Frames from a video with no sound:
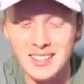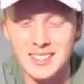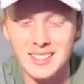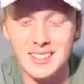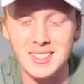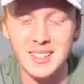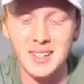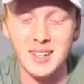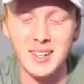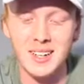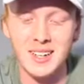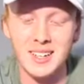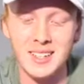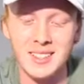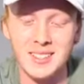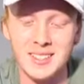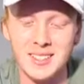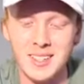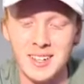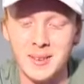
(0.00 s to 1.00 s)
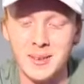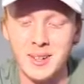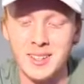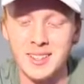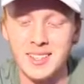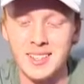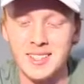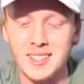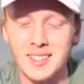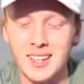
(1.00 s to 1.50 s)
So sorry
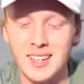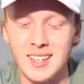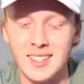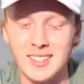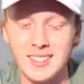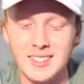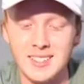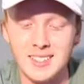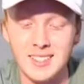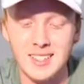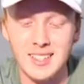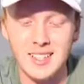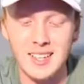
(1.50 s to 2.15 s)
about this, guys.